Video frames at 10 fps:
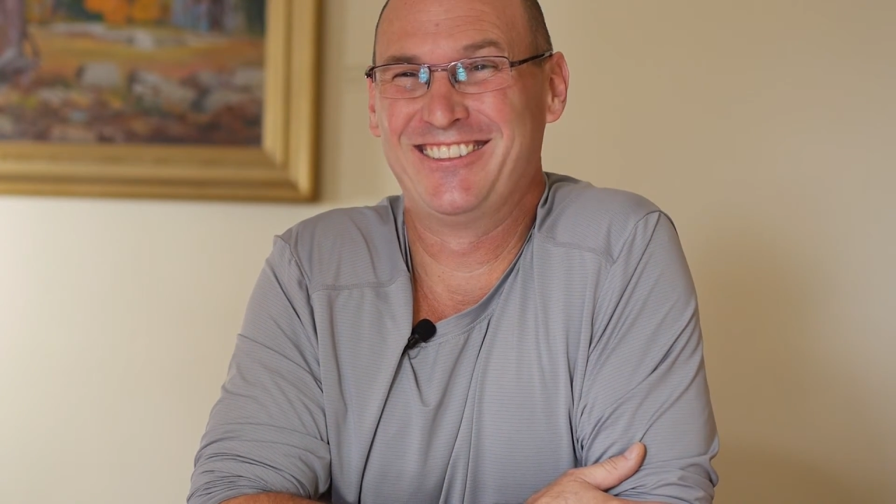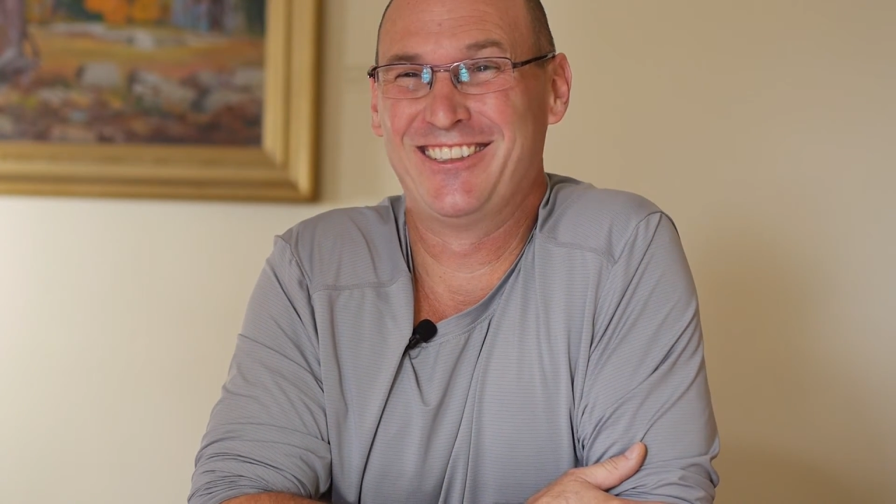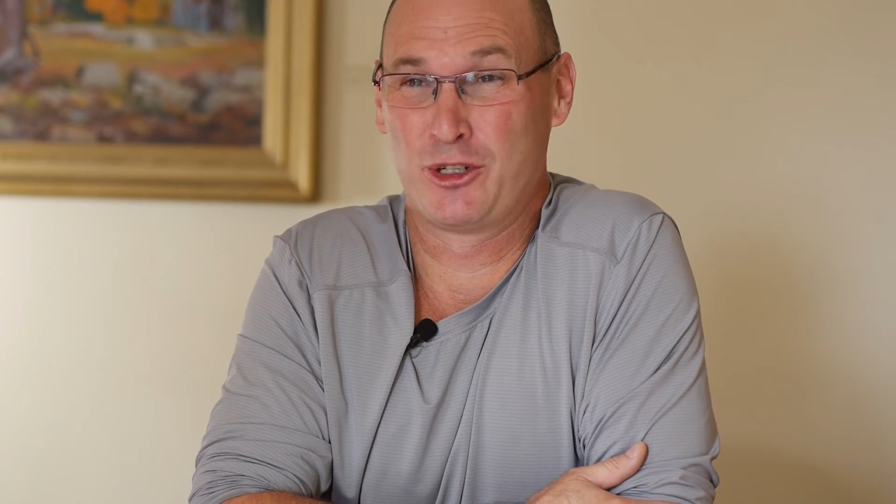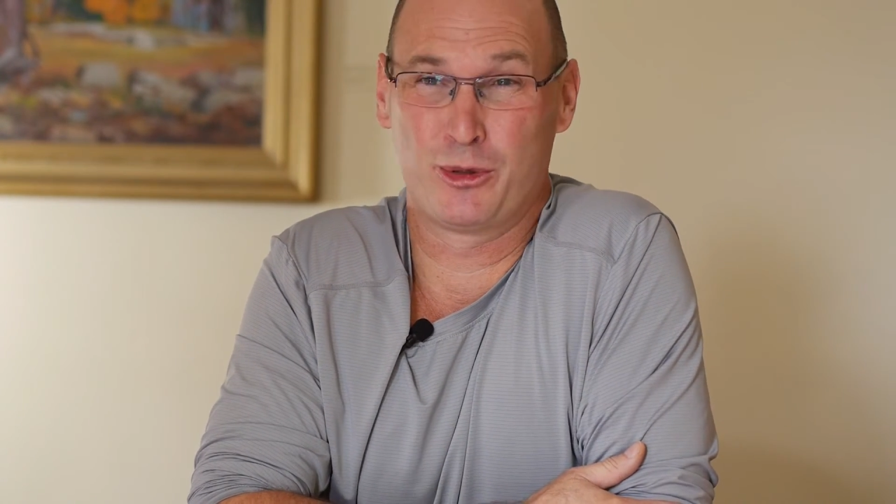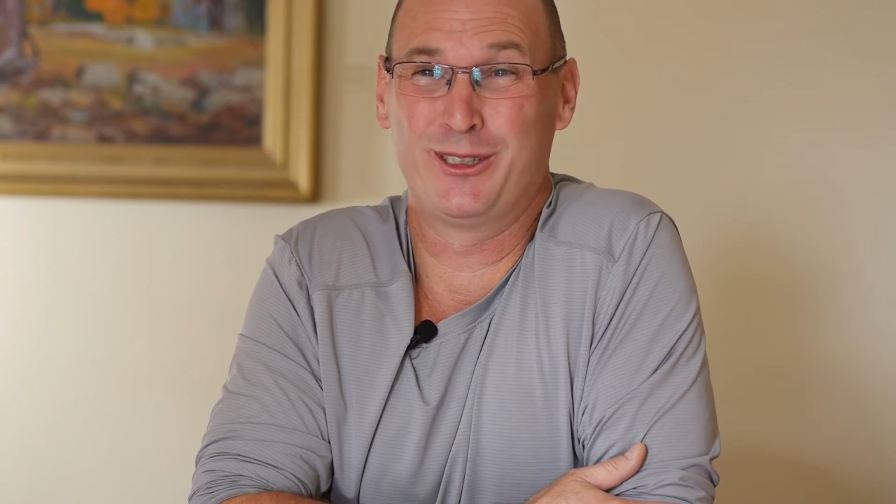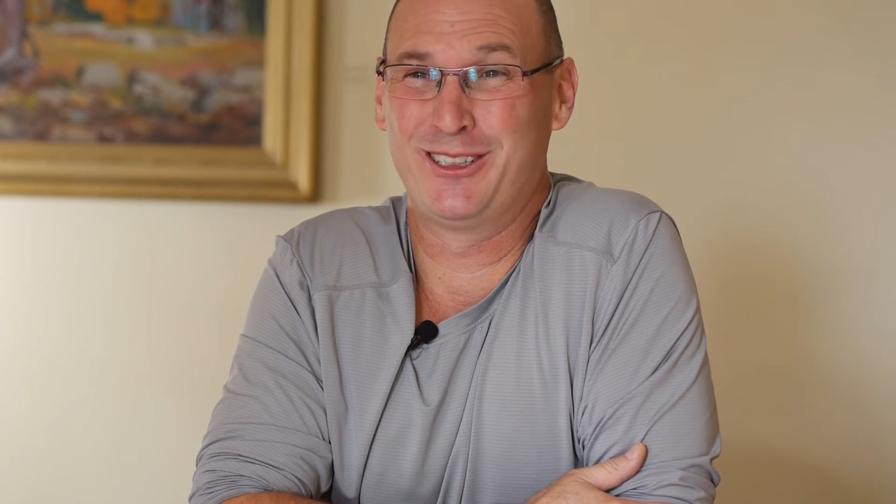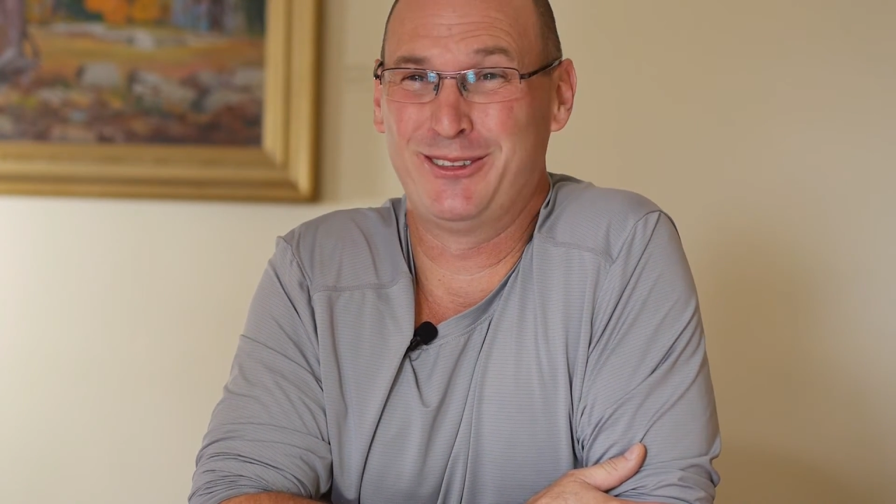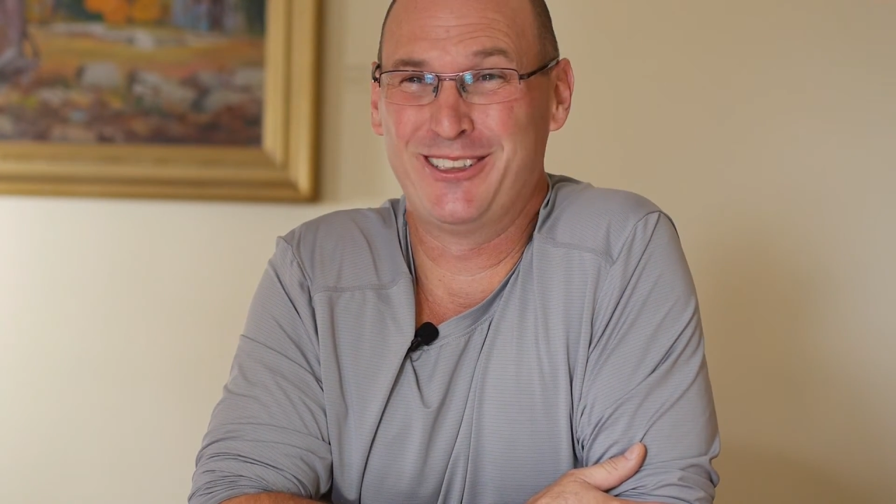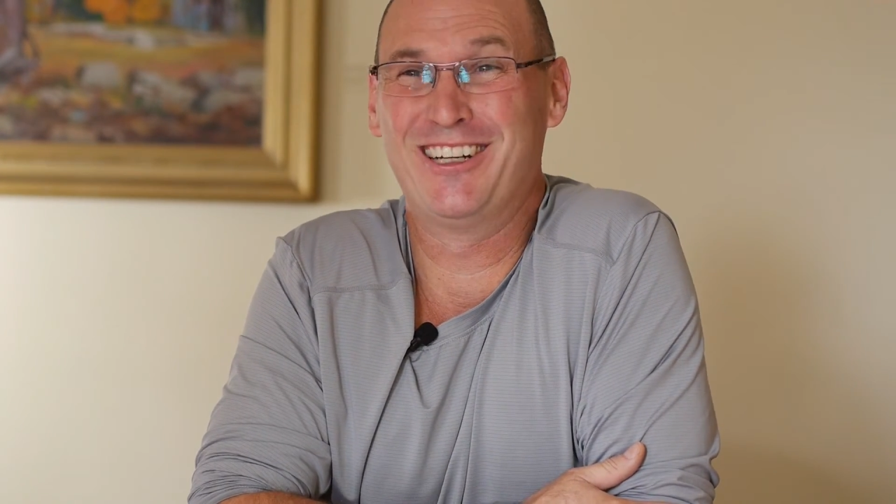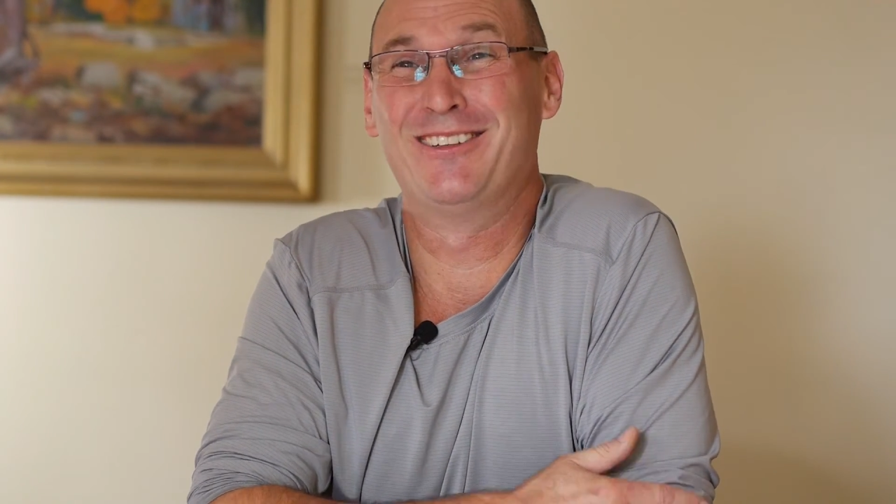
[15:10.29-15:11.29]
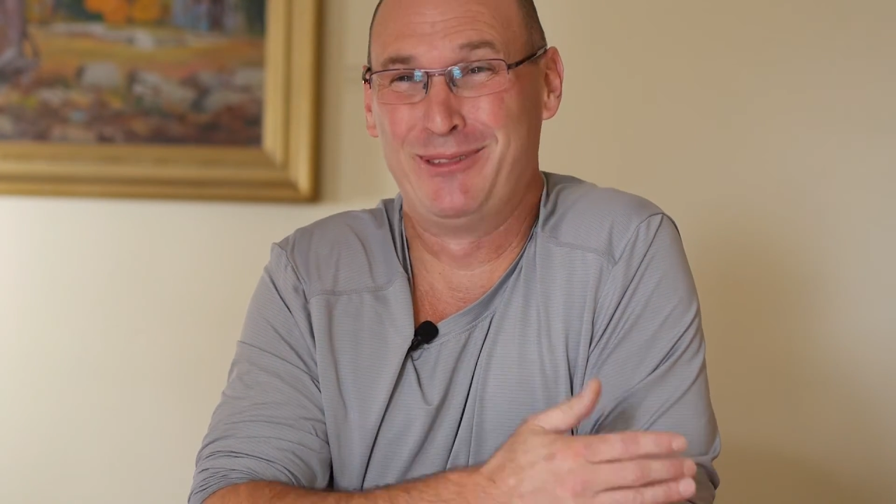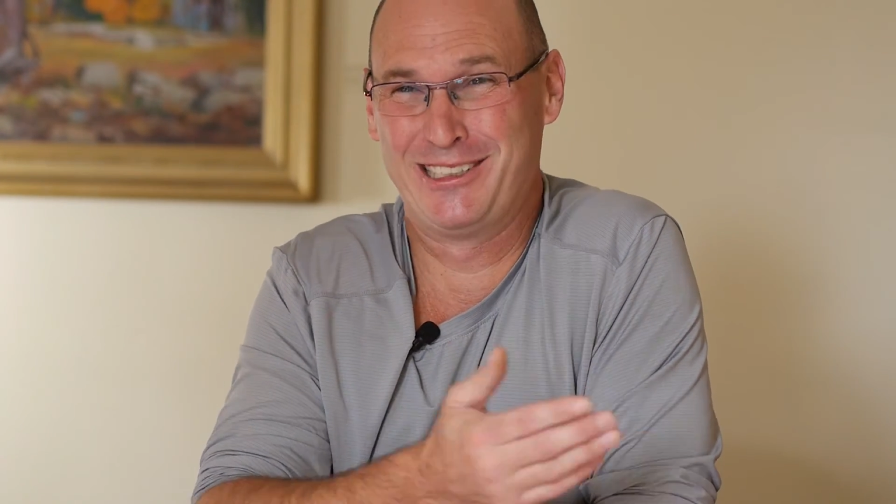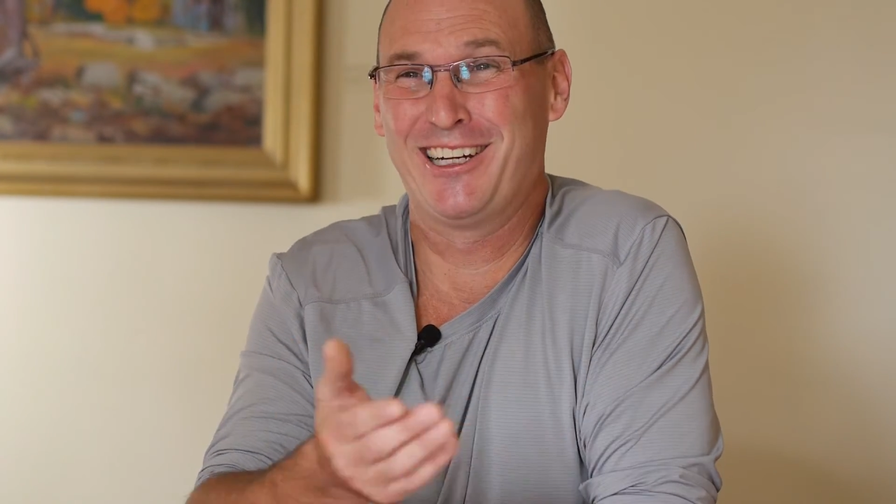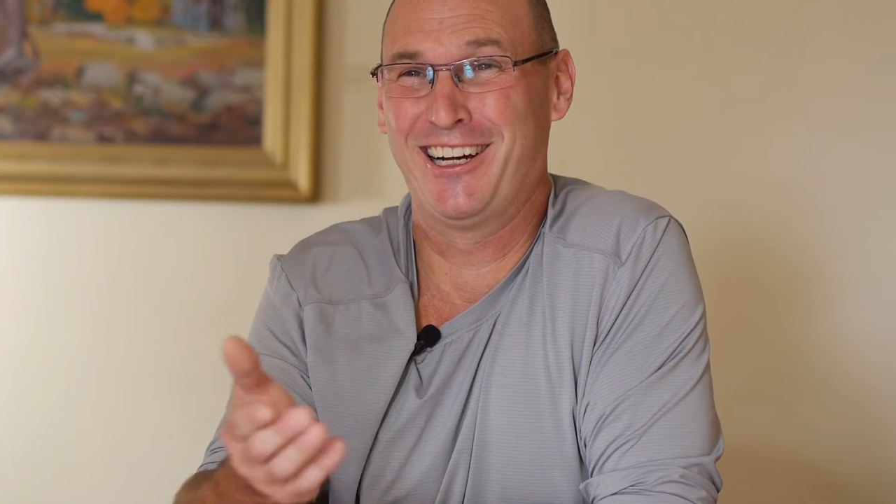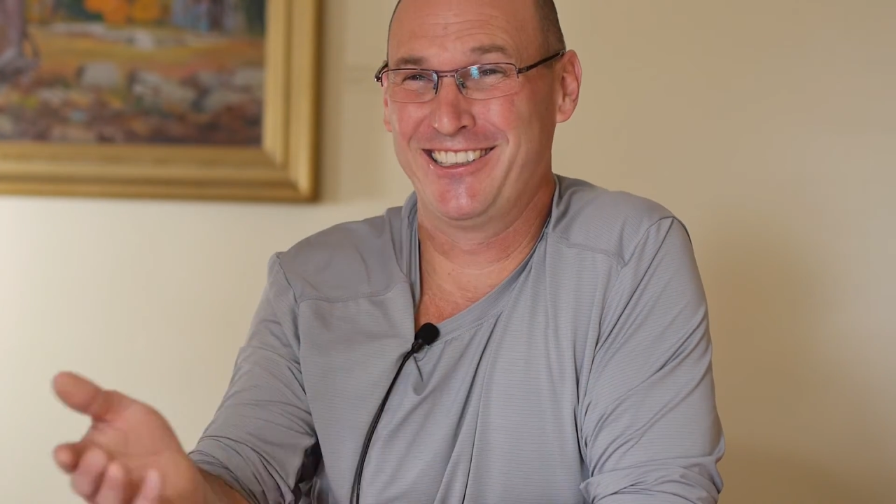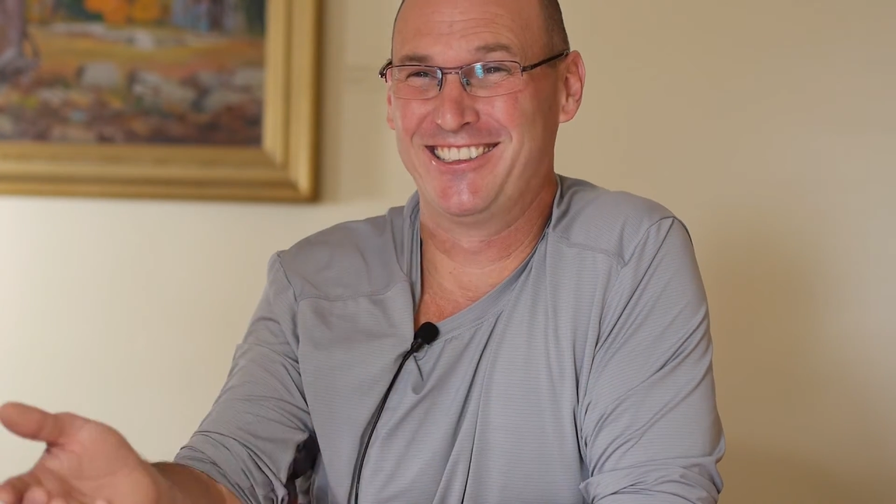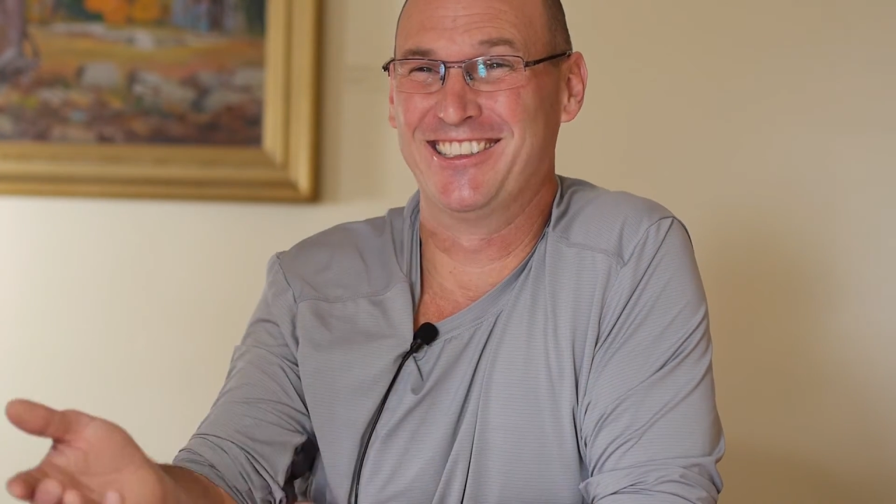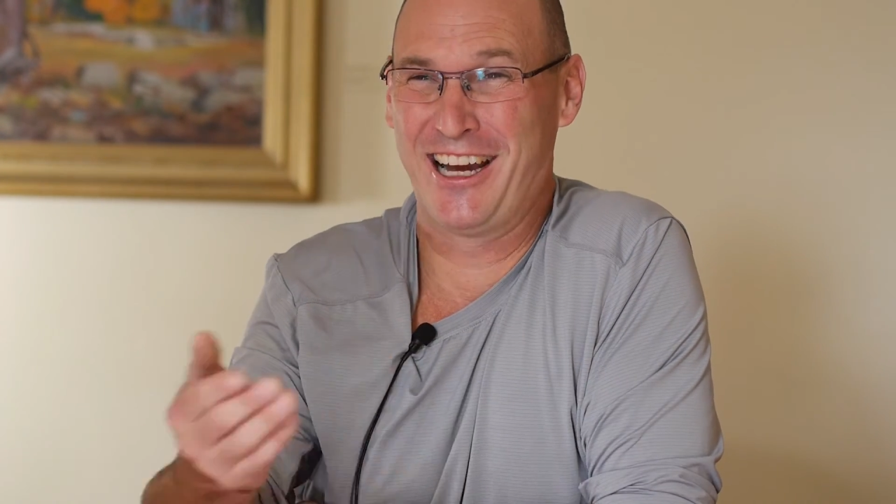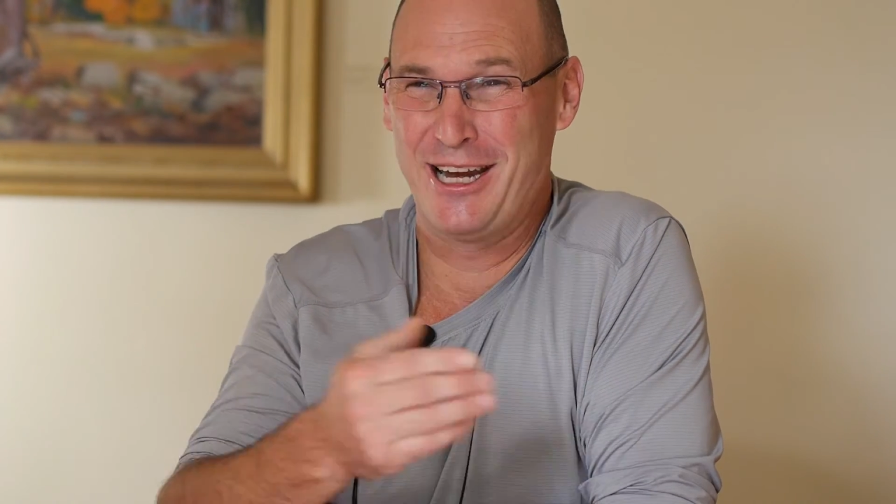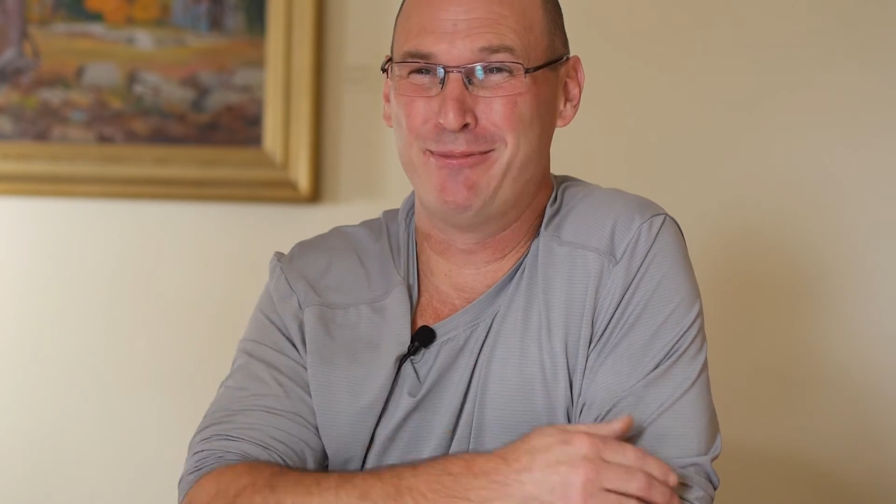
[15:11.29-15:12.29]
a gorilla was besides
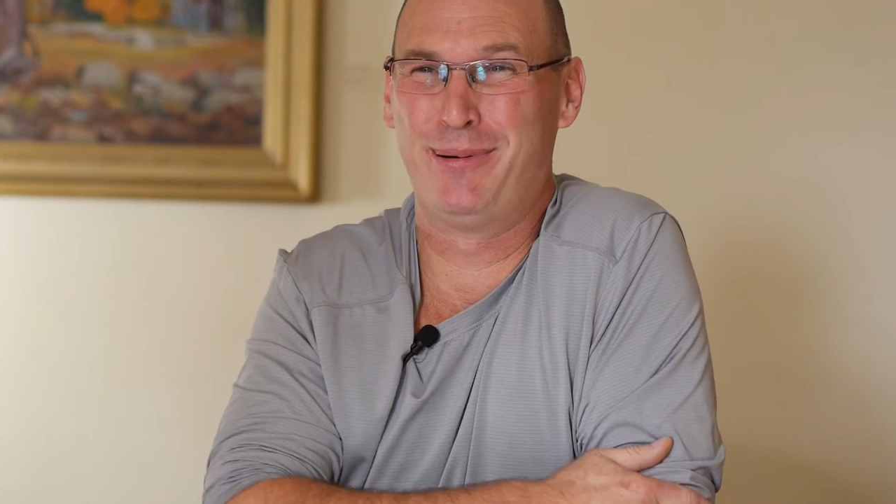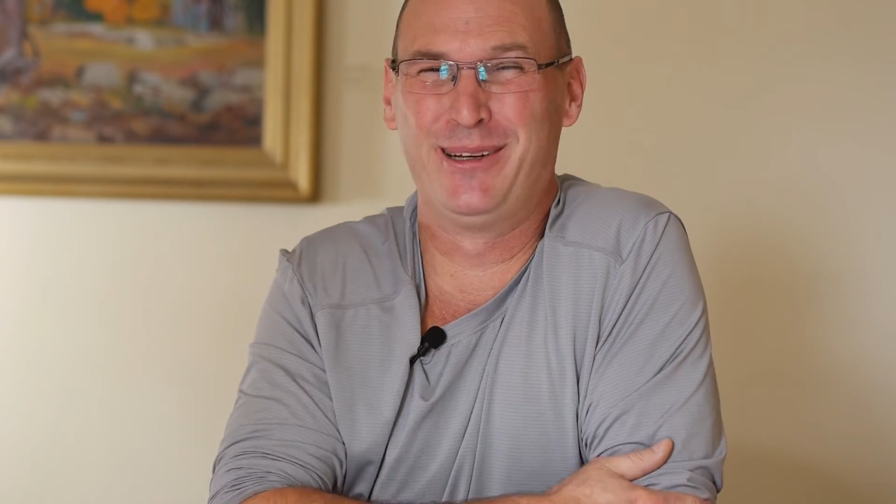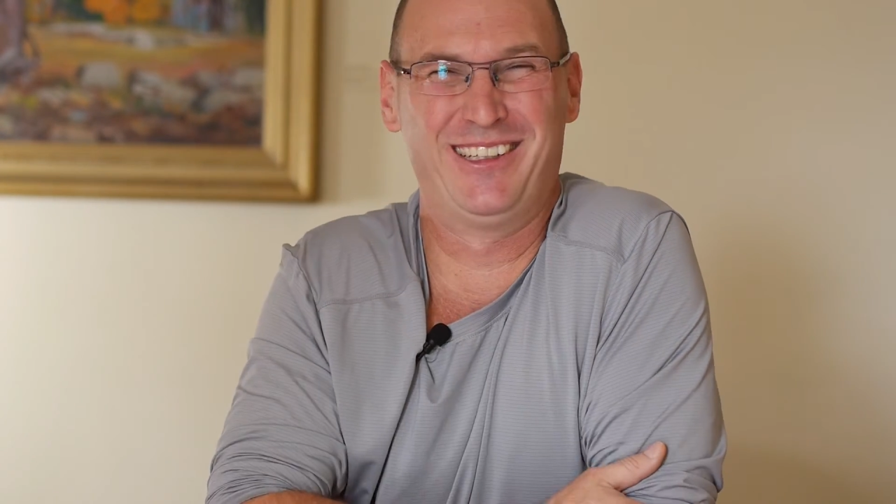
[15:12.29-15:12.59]
an ape.